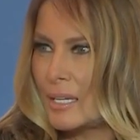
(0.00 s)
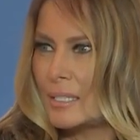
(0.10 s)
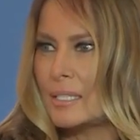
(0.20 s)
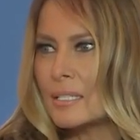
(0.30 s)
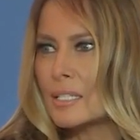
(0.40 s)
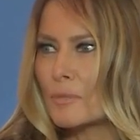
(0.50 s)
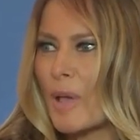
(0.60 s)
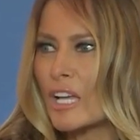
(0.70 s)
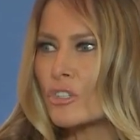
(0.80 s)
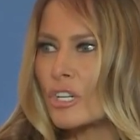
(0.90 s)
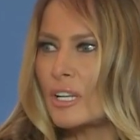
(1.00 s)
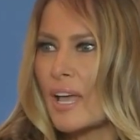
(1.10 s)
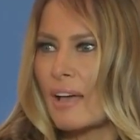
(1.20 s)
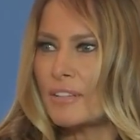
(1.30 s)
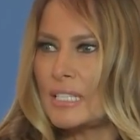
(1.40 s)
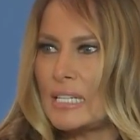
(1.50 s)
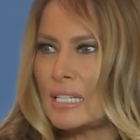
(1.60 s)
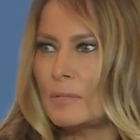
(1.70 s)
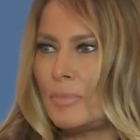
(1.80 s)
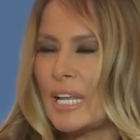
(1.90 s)
This is especially evident
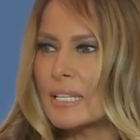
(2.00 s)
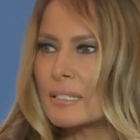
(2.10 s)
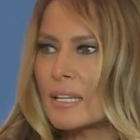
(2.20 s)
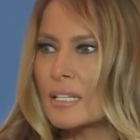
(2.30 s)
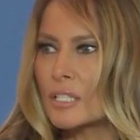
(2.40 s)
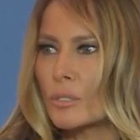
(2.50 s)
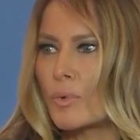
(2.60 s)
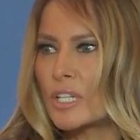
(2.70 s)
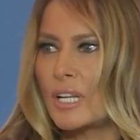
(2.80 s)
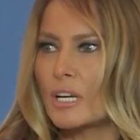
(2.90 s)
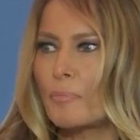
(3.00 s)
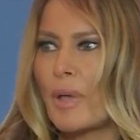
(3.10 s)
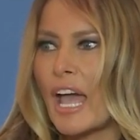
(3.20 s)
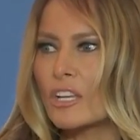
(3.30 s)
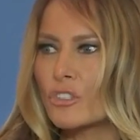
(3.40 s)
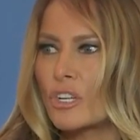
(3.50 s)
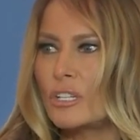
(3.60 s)
in places where their passion